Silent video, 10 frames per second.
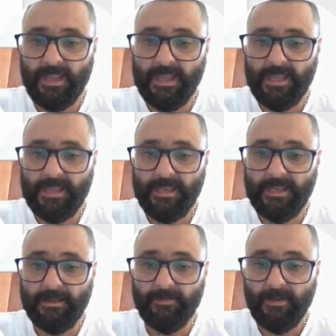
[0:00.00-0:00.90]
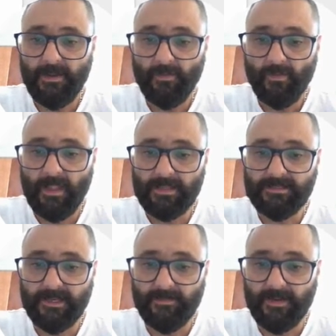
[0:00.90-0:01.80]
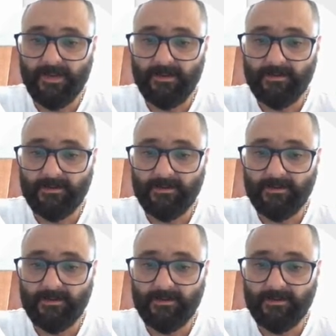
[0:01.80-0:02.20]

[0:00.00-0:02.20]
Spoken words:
Well, that's going to be,